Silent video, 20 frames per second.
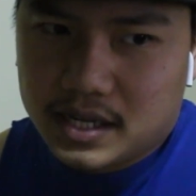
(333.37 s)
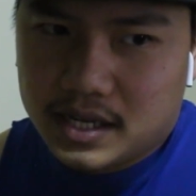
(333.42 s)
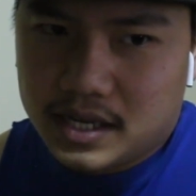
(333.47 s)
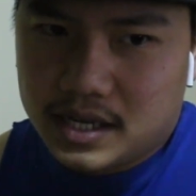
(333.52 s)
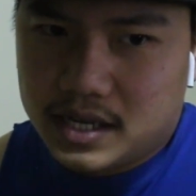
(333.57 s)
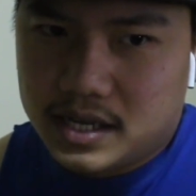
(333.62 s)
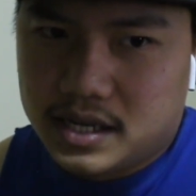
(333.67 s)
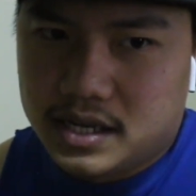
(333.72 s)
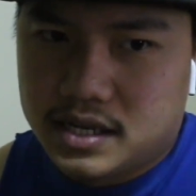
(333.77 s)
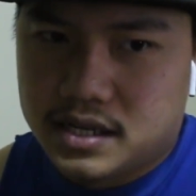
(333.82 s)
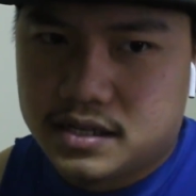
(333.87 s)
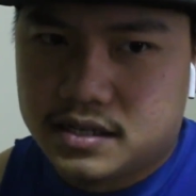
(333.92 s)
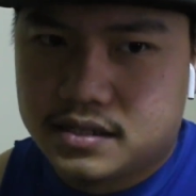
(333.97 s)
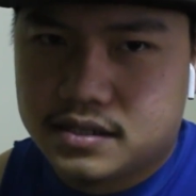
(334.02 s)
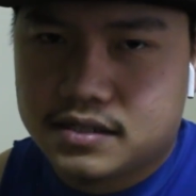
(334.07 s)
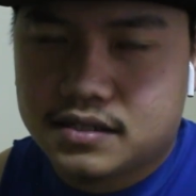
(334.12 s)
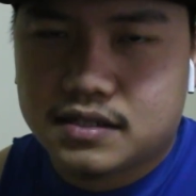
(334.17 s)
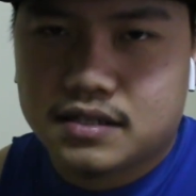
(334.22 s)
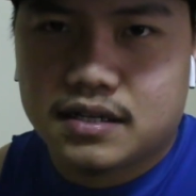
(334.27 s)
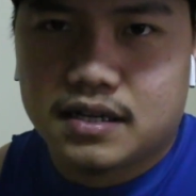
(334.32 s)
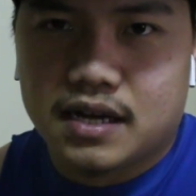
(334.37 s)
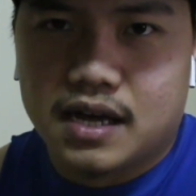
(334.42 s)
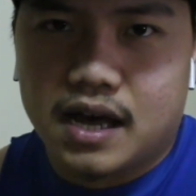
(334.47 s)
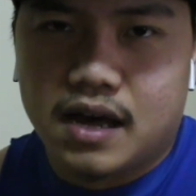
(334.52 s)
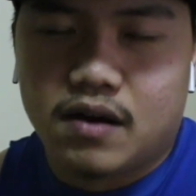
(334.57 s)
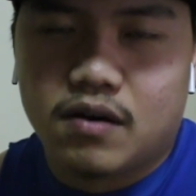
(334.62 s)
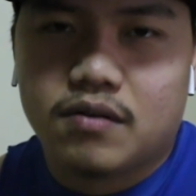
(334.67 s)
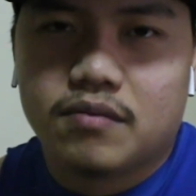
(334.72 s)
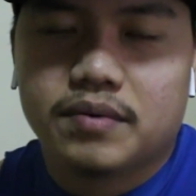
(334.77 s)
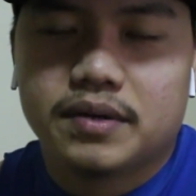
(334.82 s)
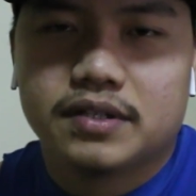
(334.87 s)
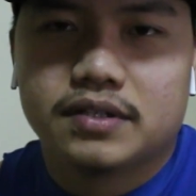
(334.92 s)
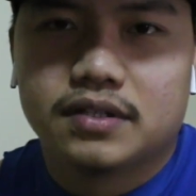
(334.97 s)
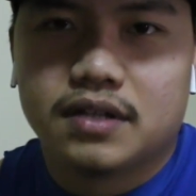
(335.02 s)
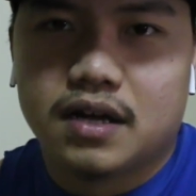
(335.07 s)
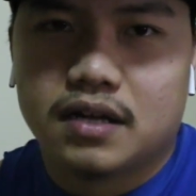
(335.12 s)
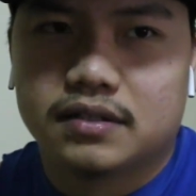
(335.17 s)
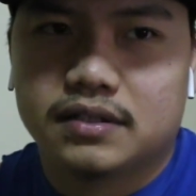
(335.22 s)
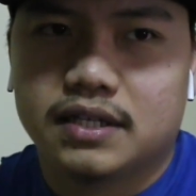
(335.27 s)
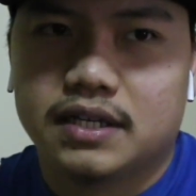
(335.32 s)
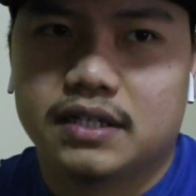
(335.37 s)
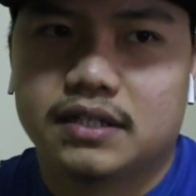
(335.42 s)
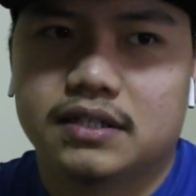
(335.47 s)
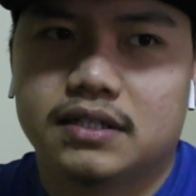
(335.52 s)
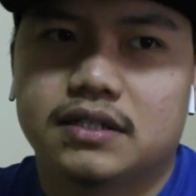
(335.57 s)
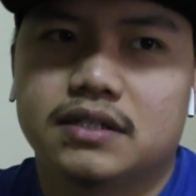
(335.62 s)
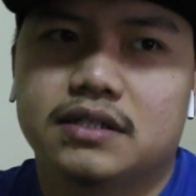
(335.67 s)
and I always thought that